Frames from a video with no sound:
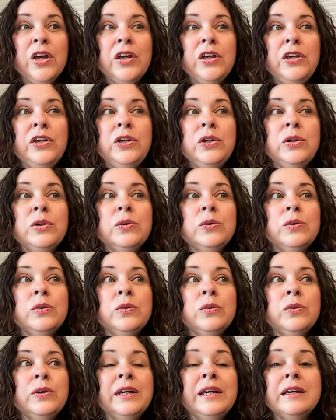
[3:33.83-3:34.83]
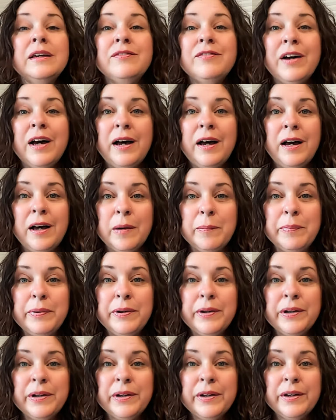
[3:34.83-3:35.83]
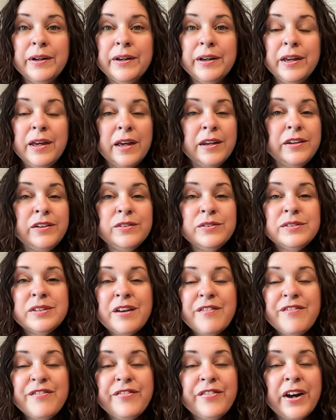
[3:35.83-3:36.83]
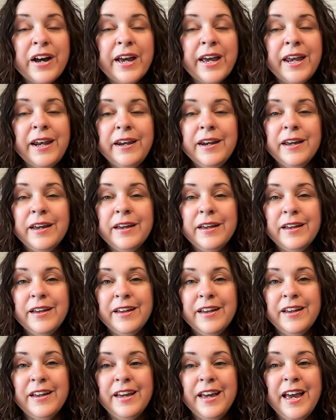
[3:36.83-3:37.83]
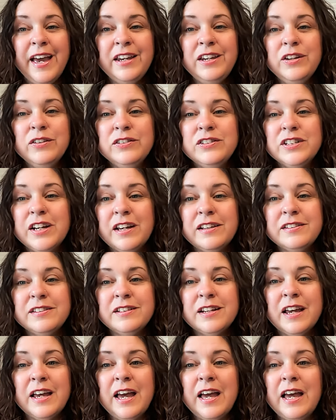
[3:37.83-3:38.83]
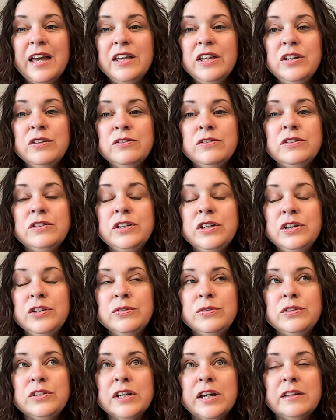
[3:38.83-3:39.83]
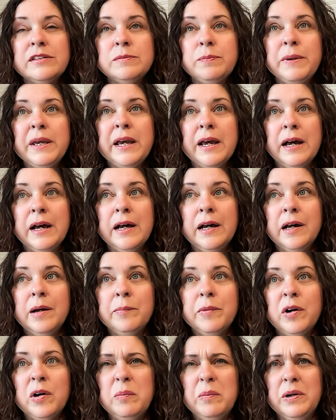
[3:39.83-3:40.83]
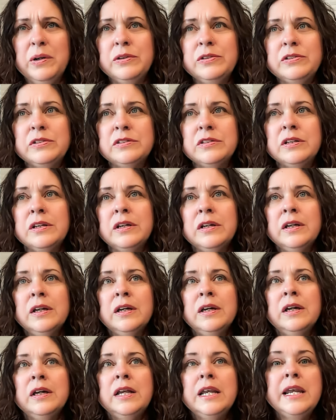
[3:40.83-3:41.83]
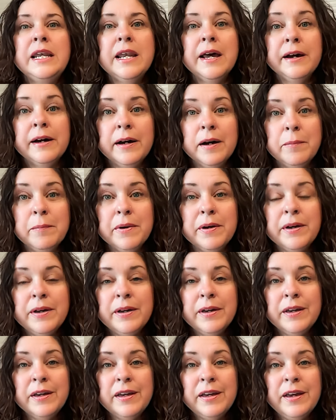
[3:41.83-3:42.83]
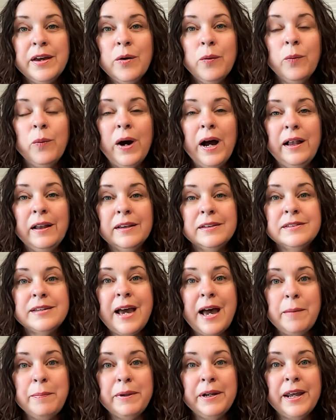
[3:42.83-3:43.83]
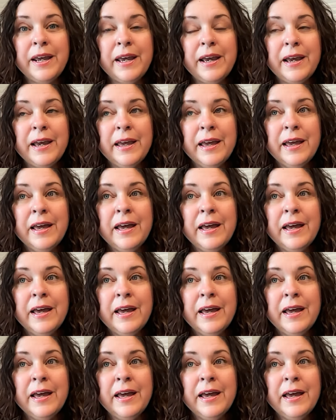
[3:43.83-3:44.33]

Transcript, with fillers: you give up and you say fine and you just you you just become almost numb while it's happening